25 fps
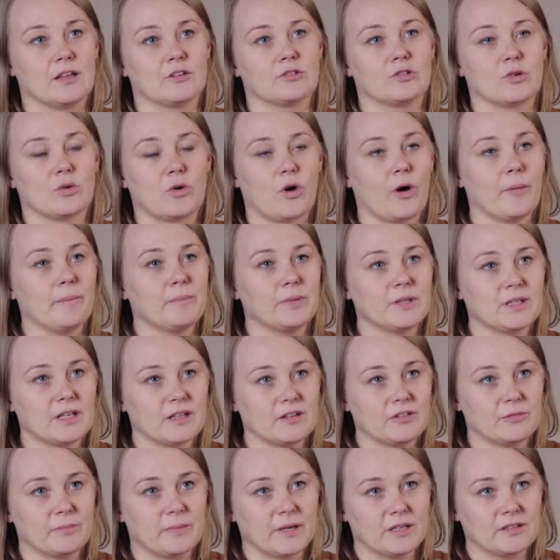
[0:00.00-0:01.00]
So
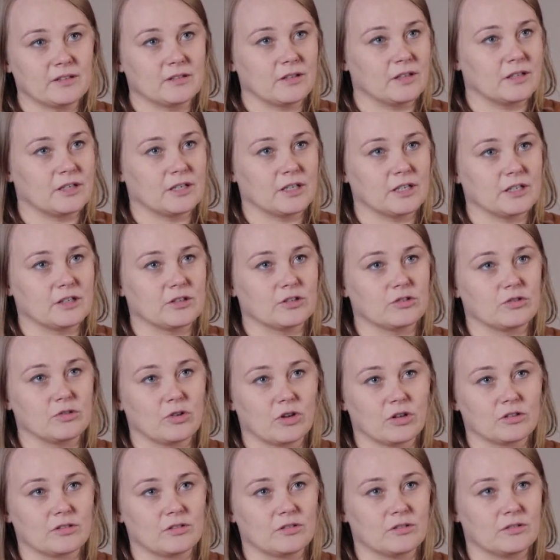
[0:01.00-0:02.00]
competence-based learning is
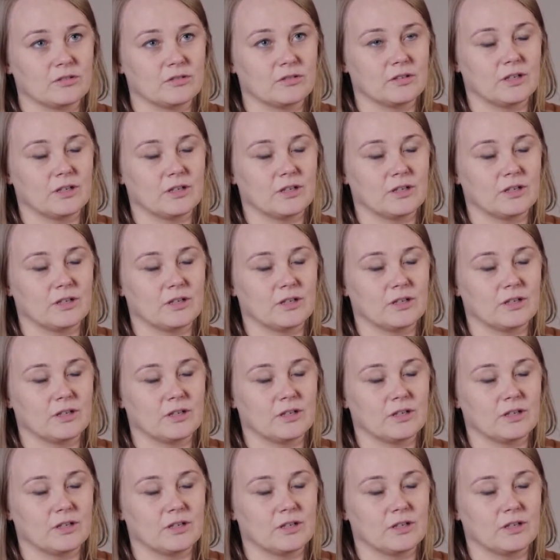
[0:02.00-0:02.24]
not